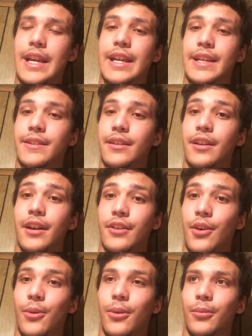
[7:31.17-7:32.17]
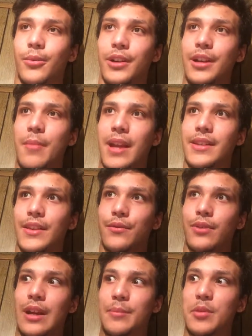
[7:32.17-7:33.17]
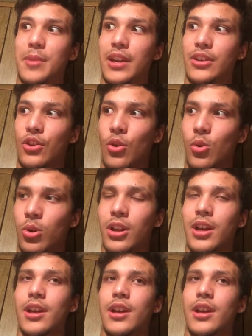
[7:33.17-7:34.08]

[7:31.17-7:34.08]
He's a gnoll. Wouldn't it make sense for him to be a gnoll?